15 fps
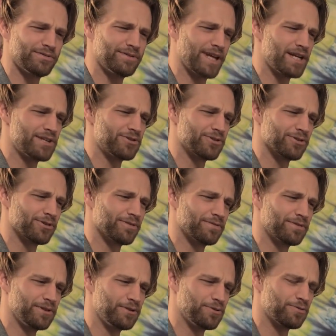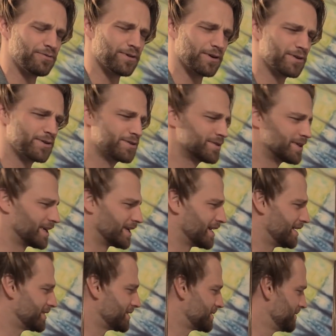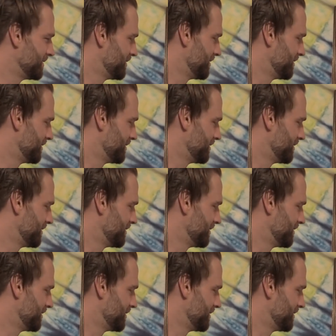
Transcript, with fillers: nature of the universe, I guess.